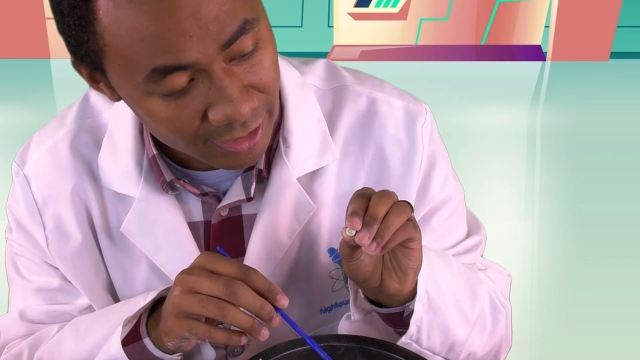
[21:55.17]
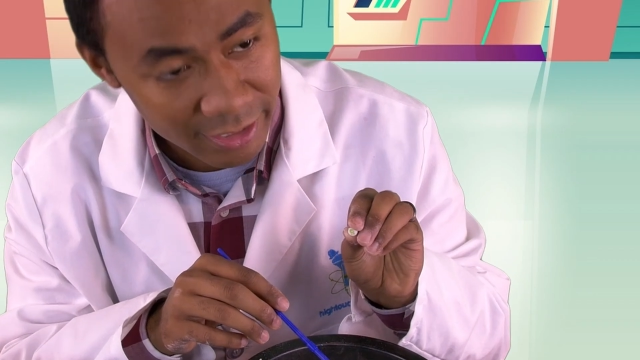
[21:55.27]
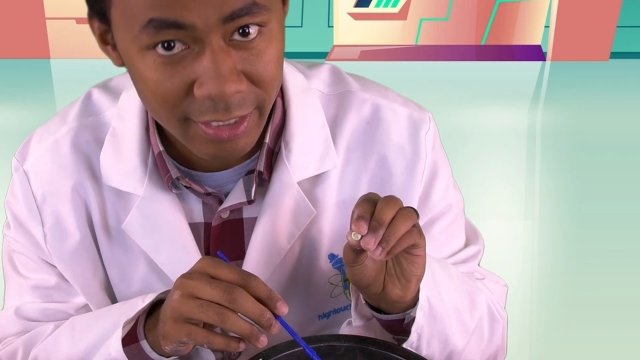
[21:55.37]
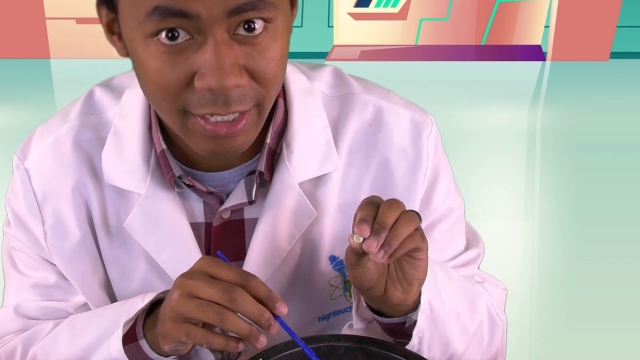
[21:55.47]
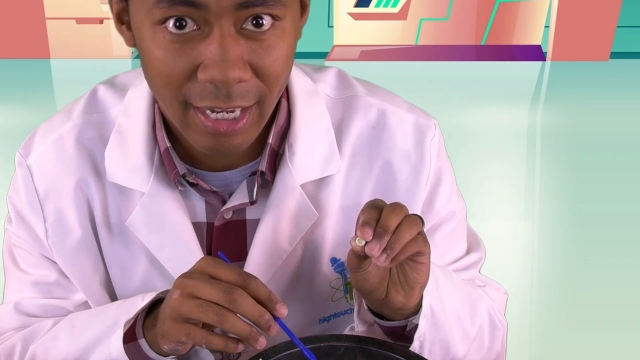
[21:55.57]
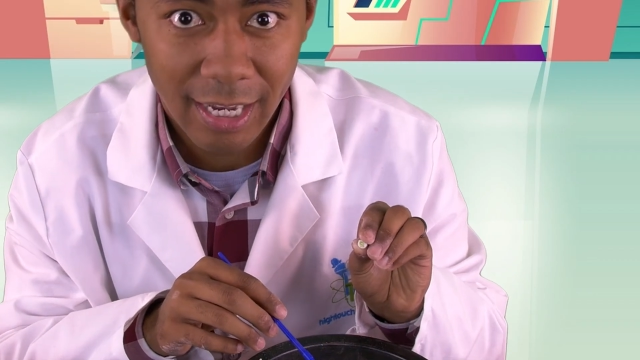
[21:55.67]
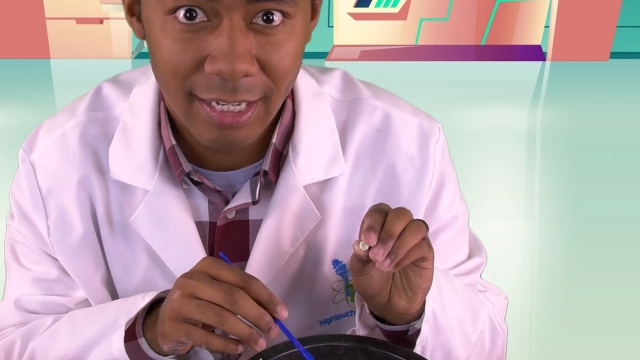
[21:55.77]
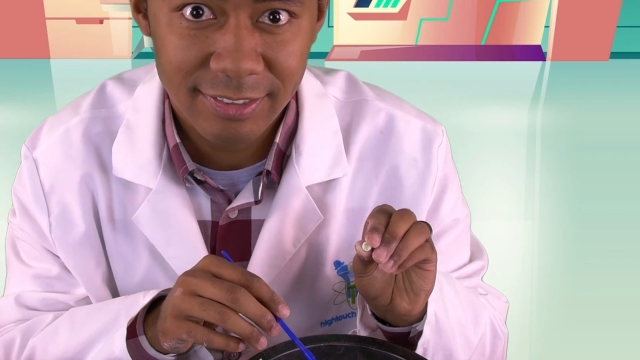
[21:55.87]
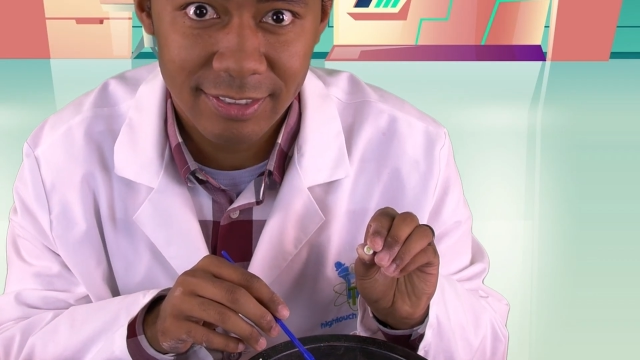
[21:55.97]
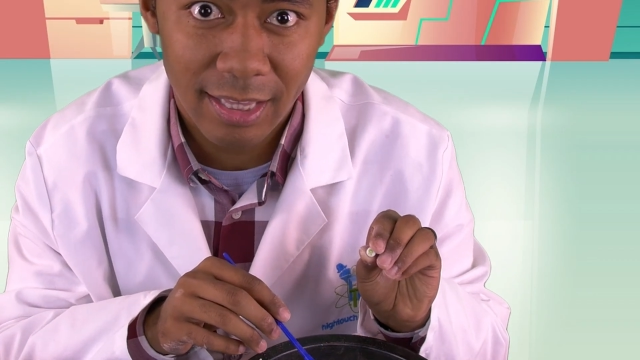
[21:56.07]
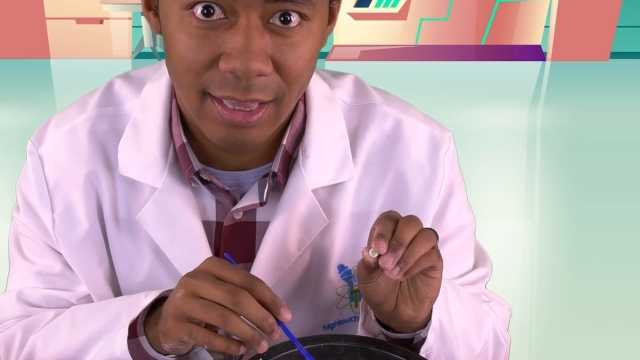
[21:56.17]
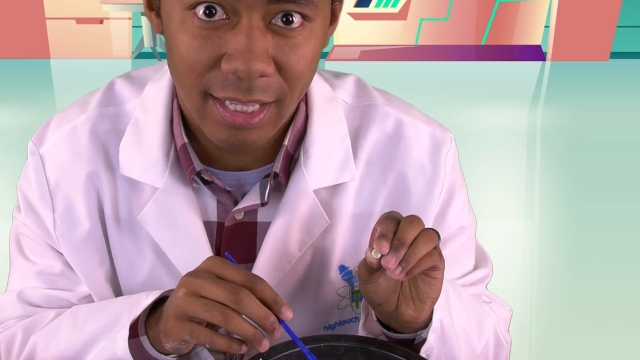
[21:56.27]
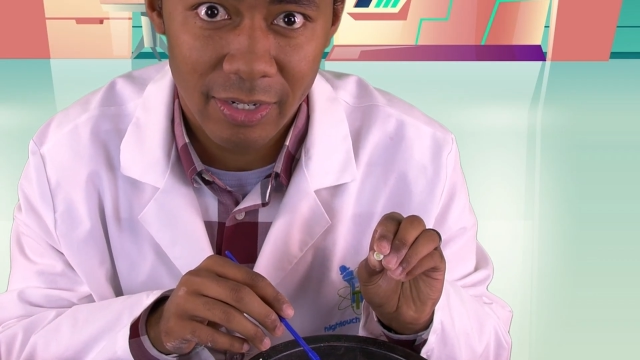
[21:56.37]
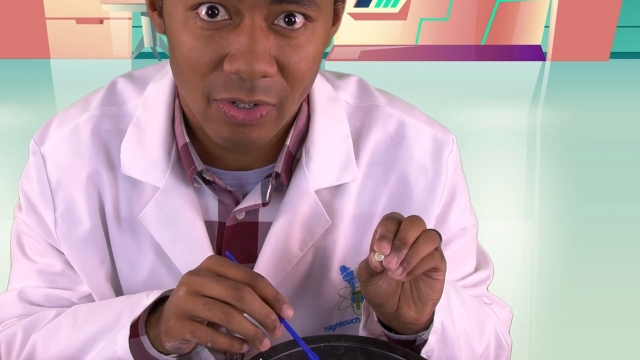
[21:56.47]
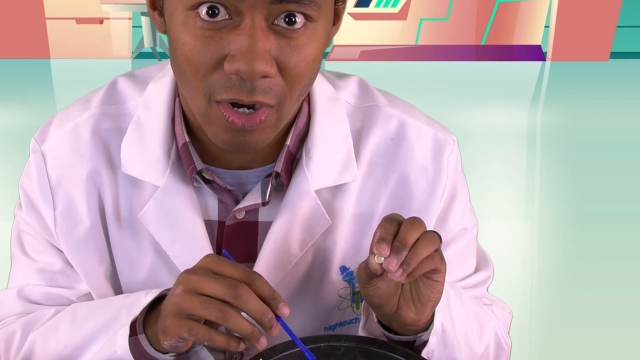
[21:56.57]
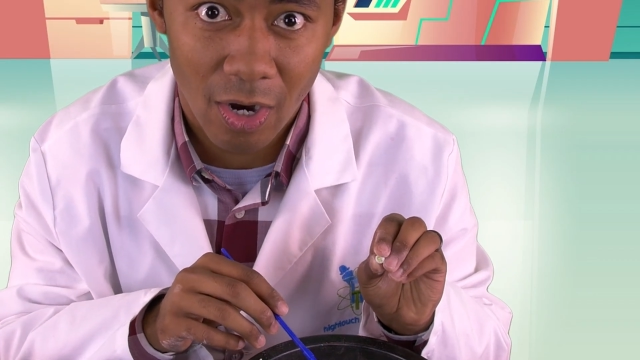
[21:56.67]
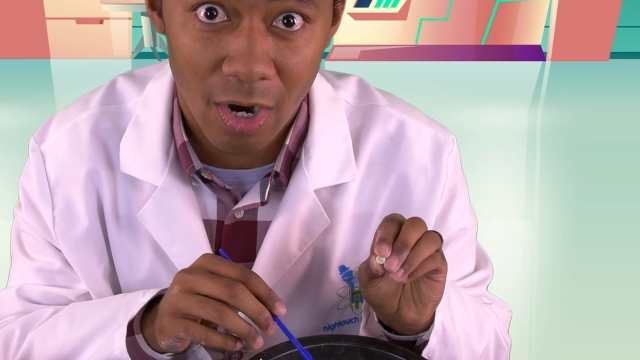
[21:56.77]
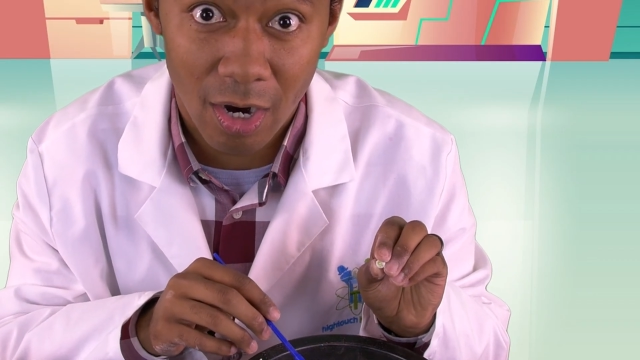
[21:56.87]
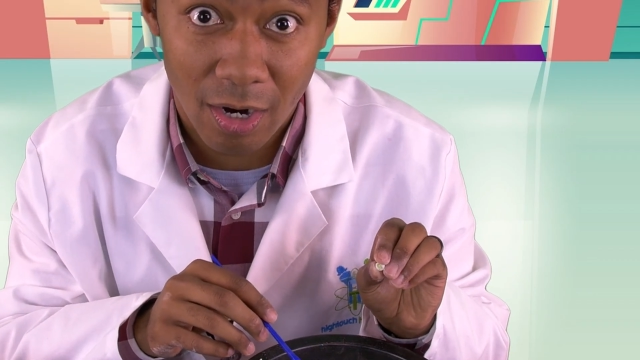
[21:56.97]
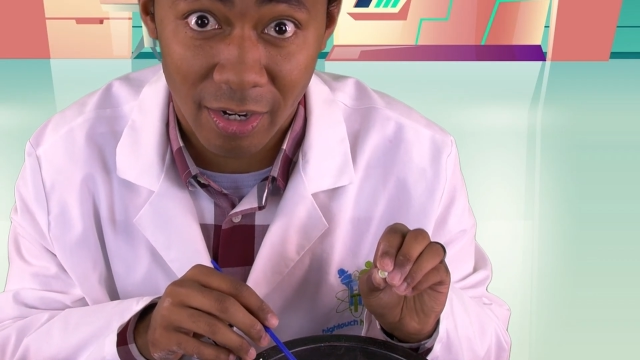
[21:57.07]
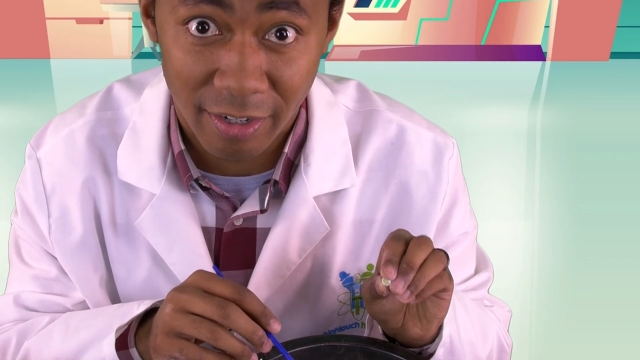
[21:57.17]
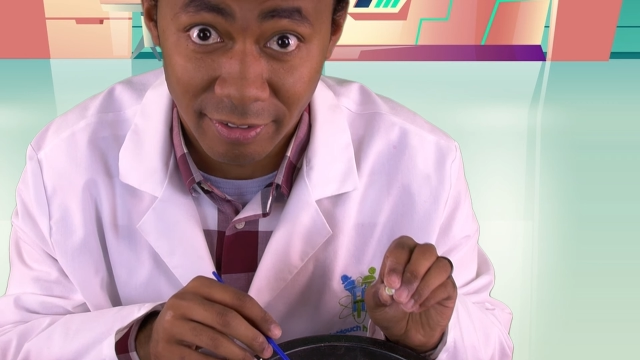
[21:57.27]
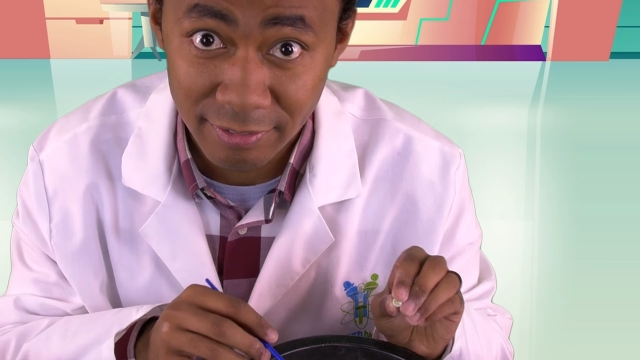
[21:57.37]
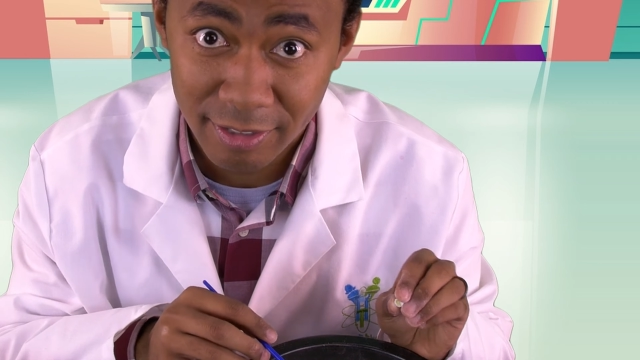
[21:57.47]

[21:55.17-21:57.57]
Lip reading: the letter R